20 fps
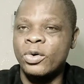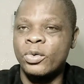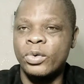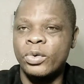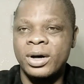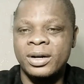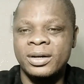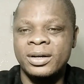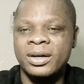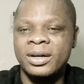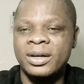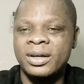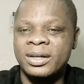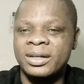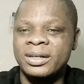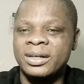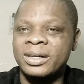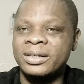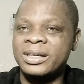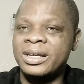Well,
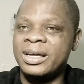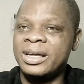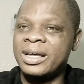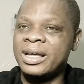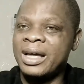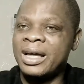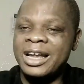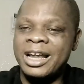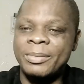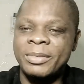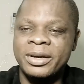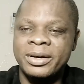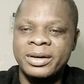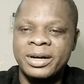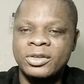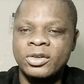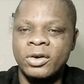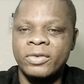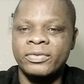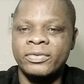the alarming
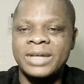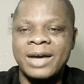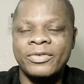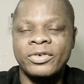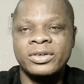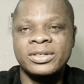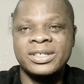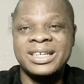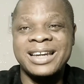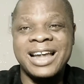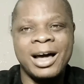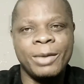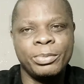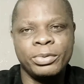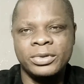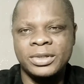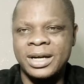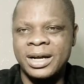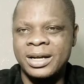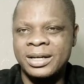rate of divorce in
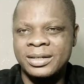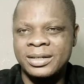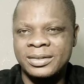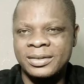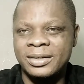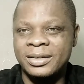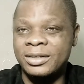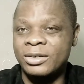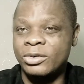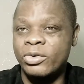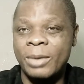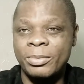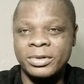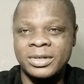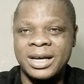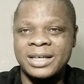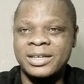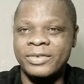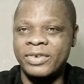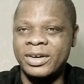Abuja, you know,
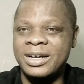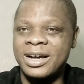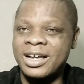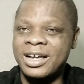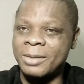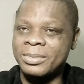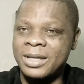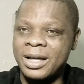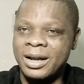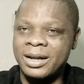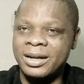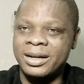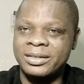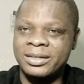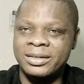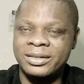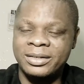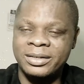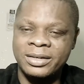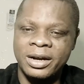Abuja, the federal
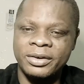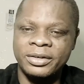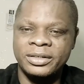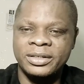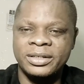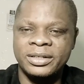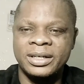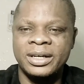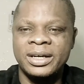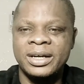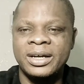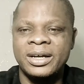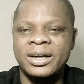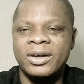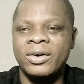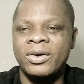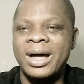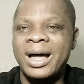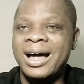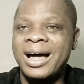capital territory
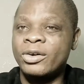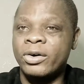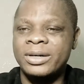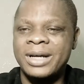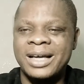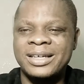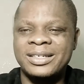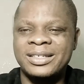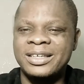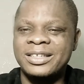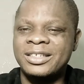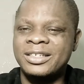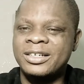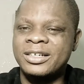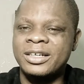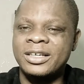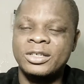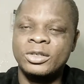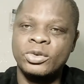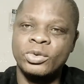and other states
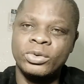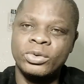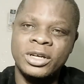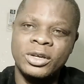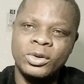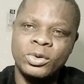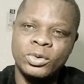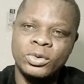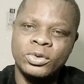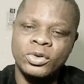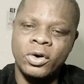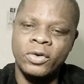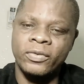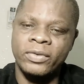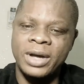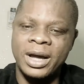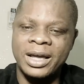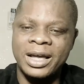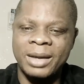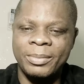traced to the use
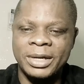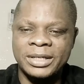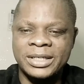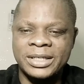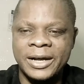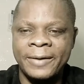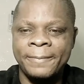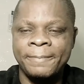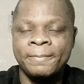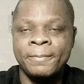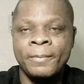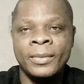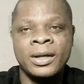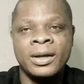of kayamata.